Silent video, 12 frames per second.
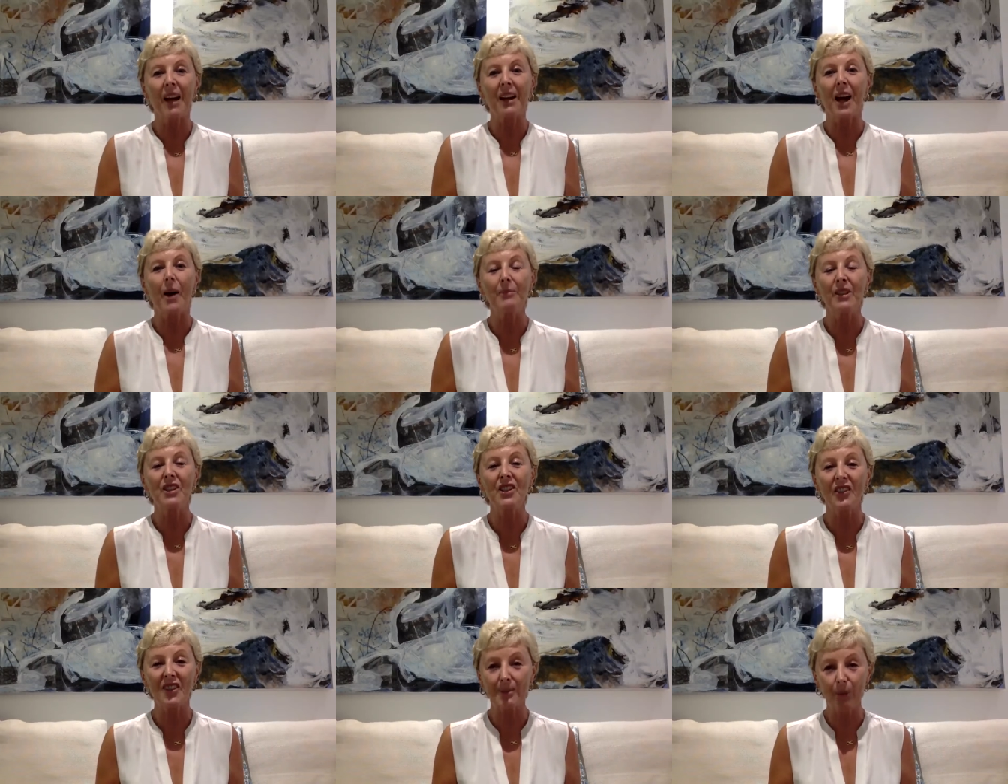up
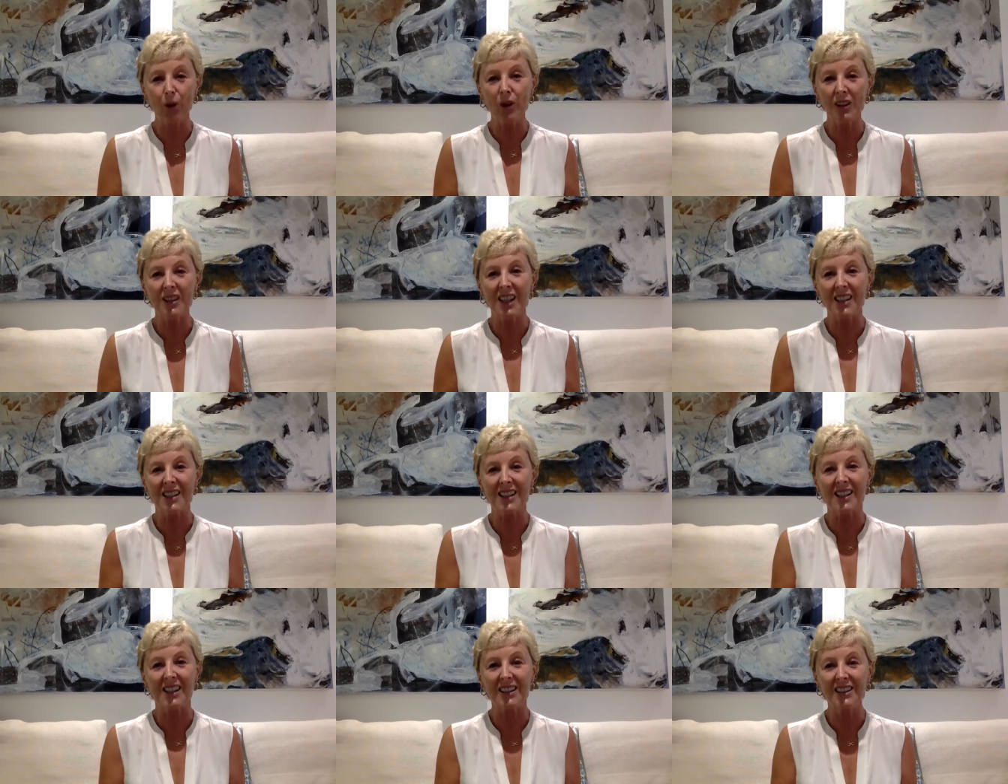into the small
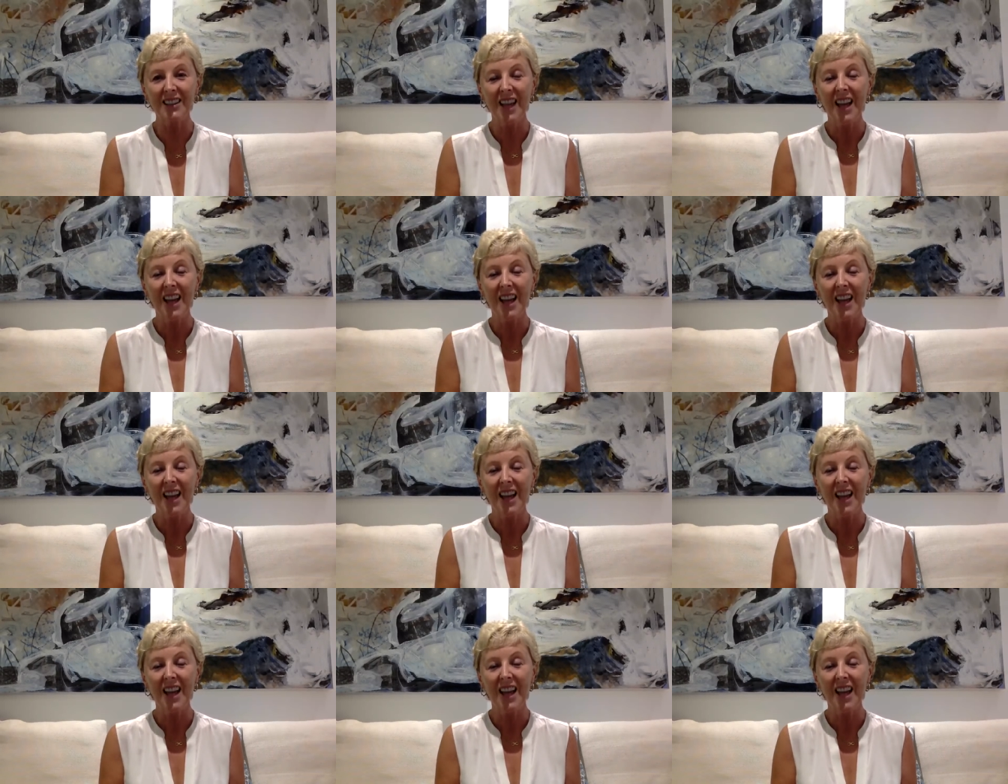intestine